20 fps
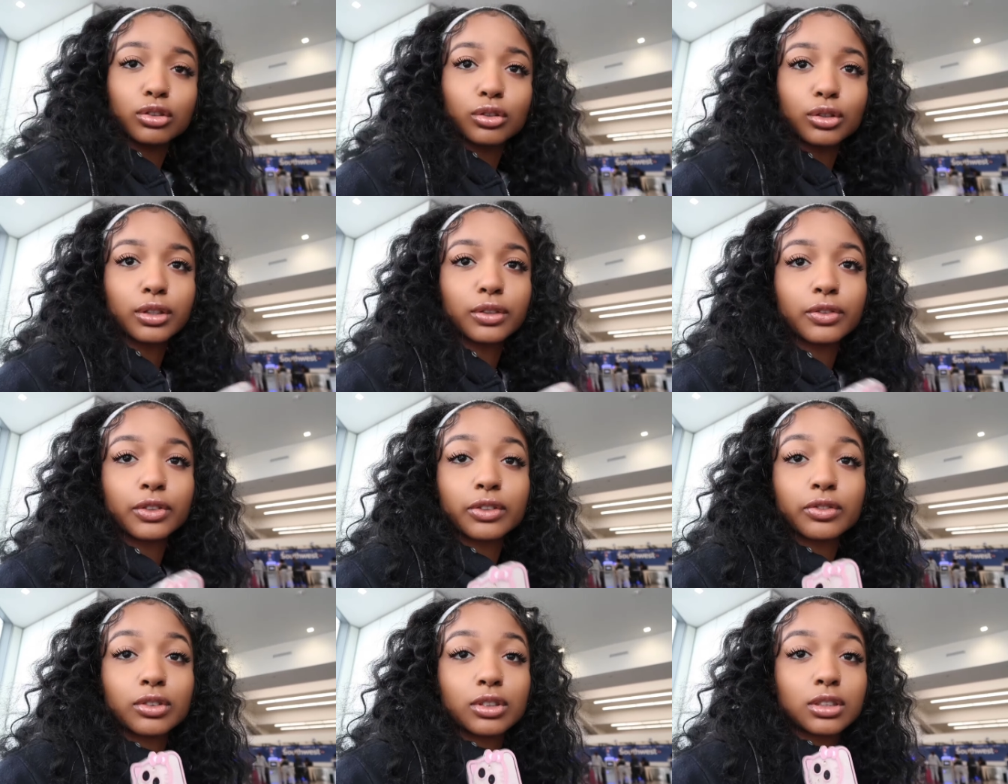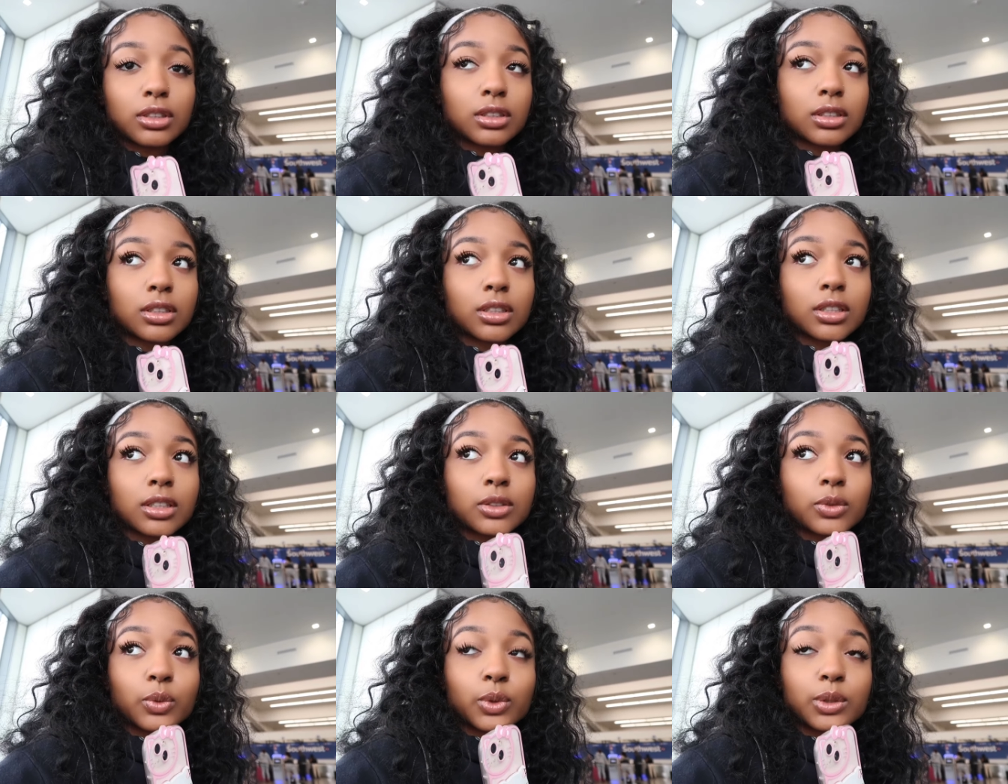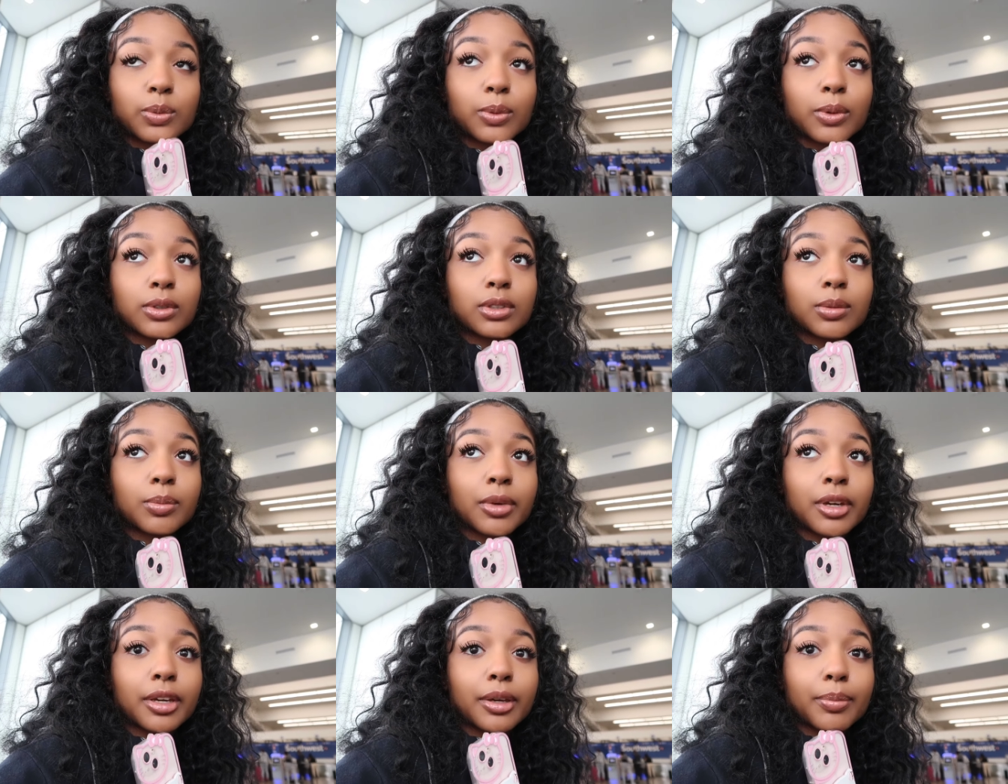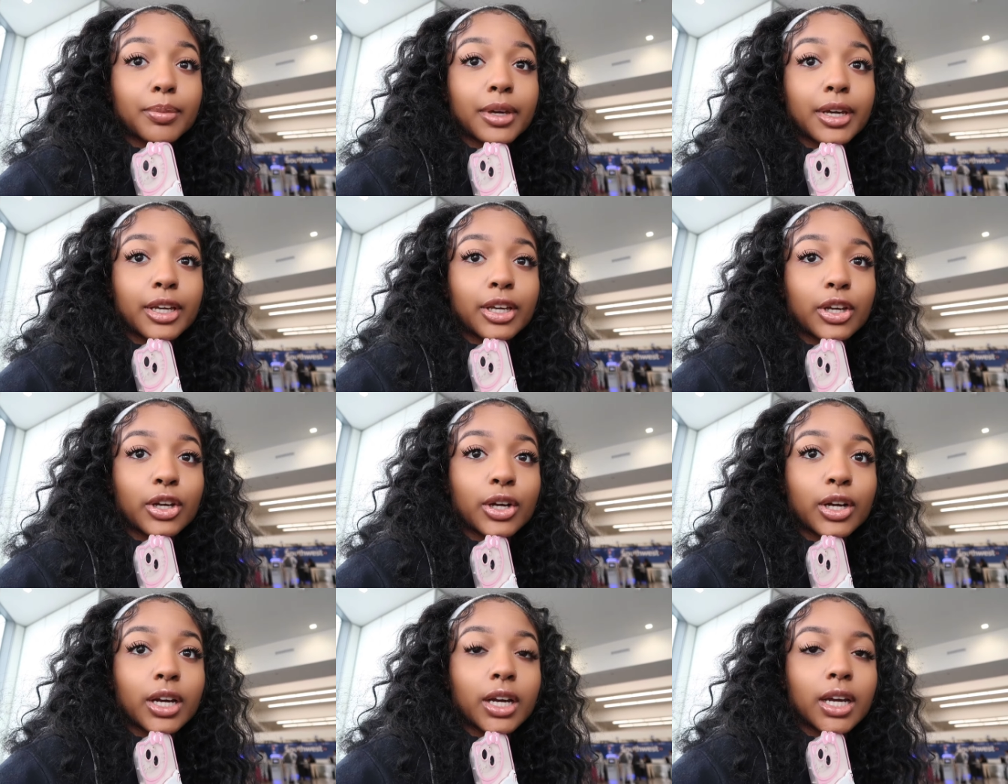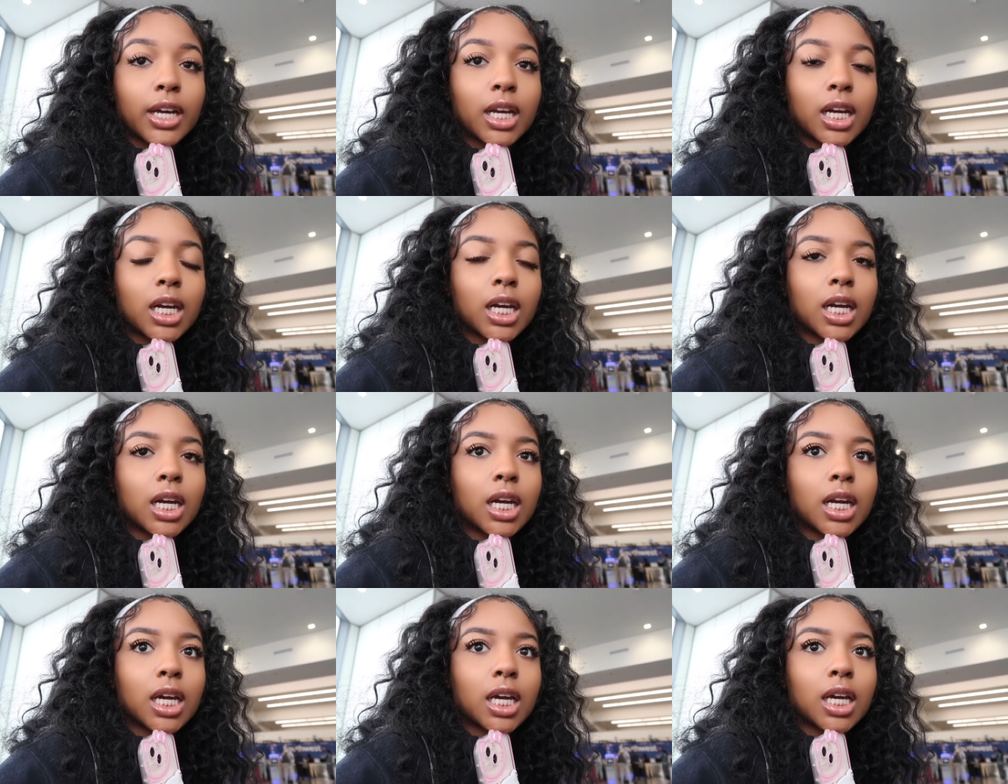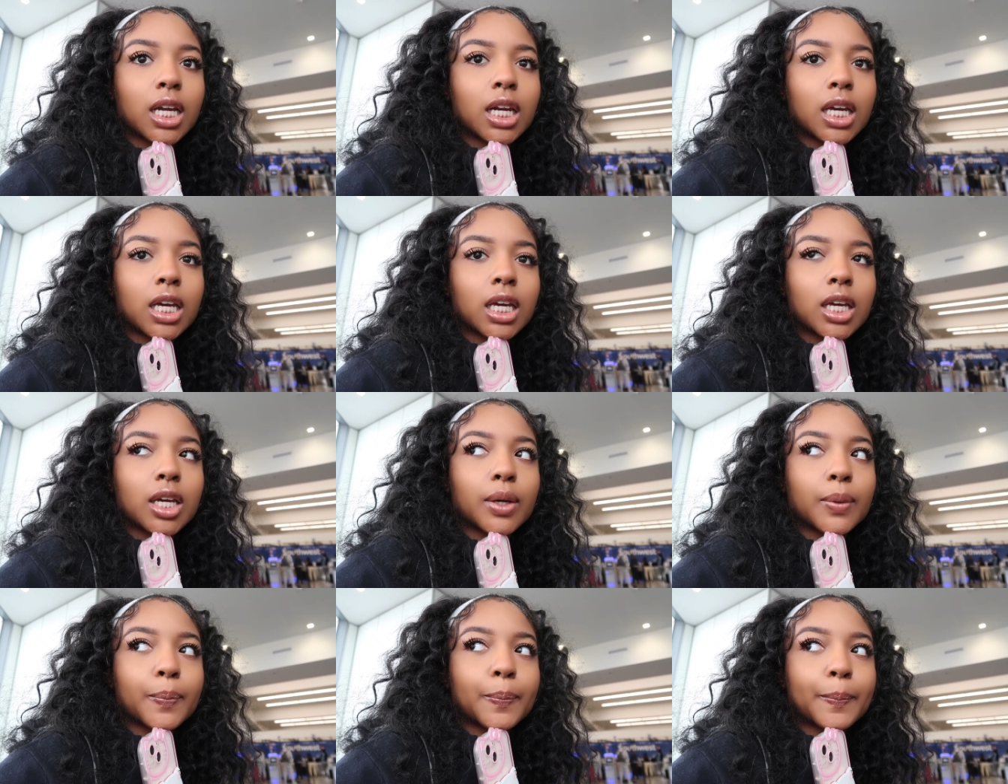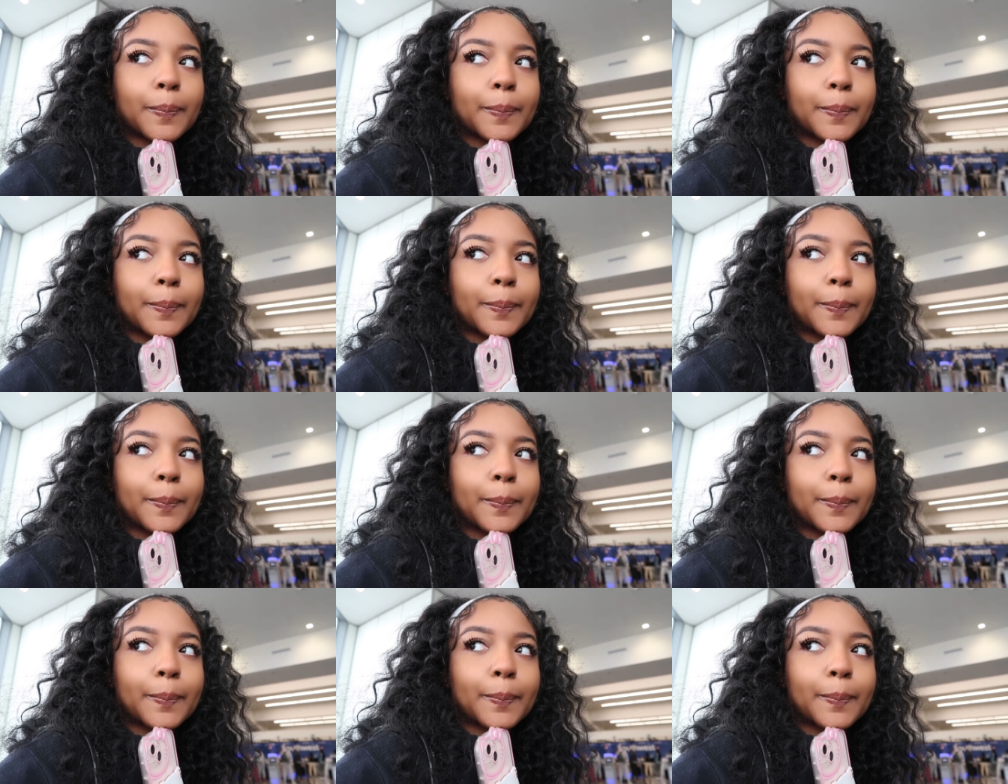3.56. We're supposed to make it back here at 9 a.m.